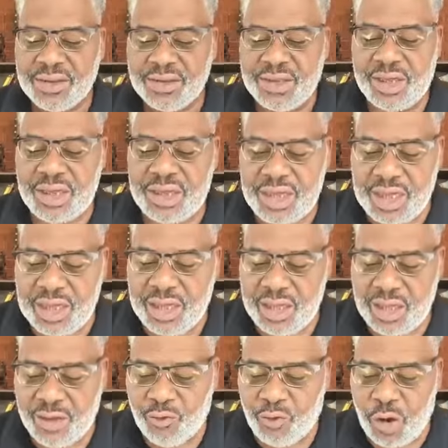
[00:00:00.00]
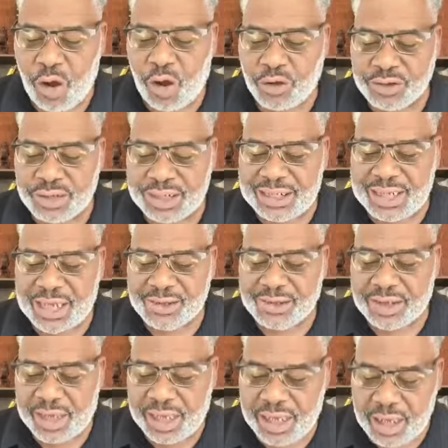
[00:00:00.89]
the
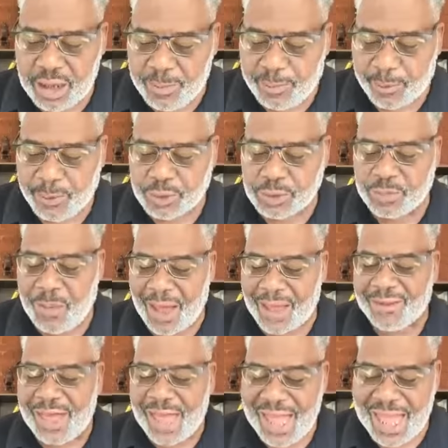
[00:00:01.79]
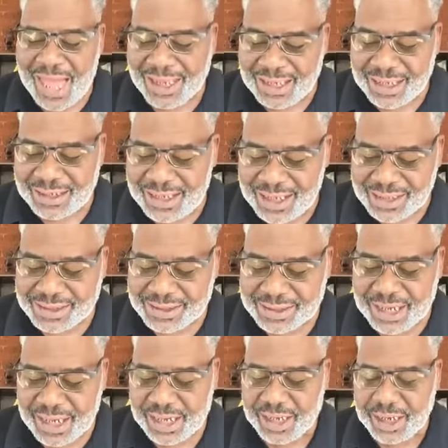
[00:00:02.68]
Hebrews by the
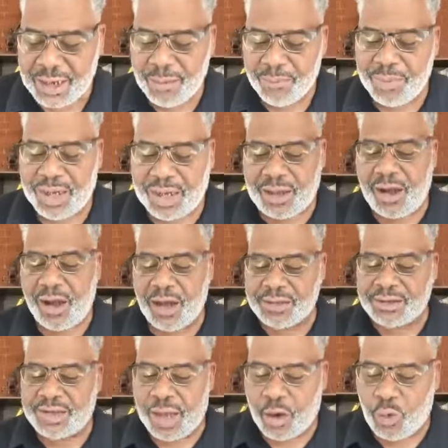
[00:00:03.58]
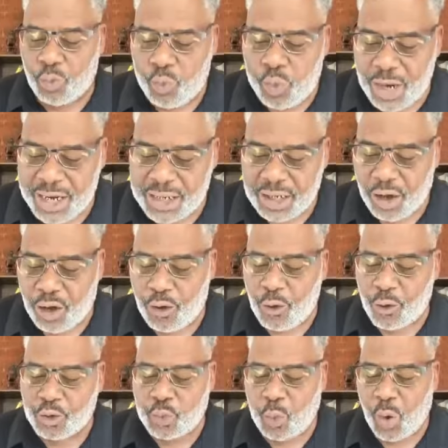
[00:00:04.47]
Hellenistic, because their
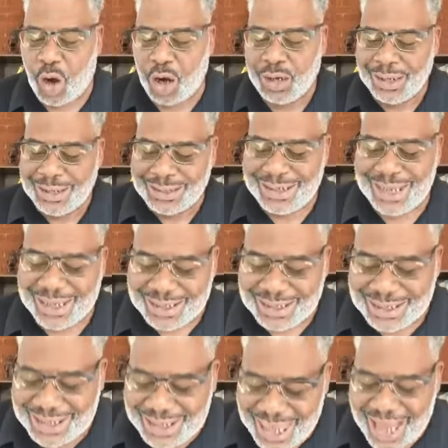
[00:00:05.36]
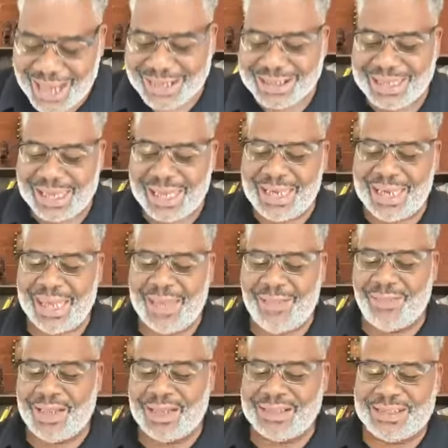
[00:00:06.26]
widows were neglected
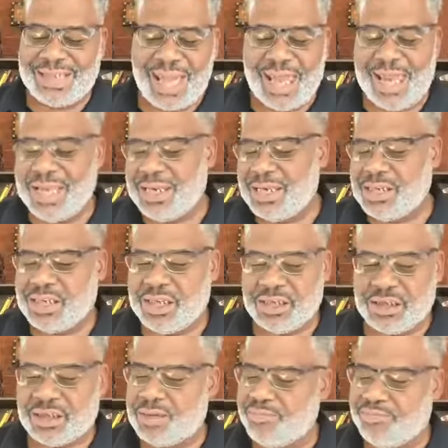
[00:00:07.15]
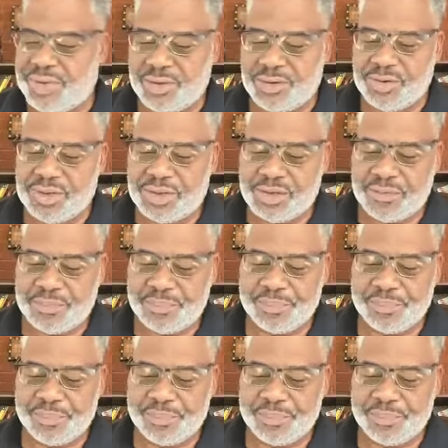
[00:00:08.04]
in the daily distribution.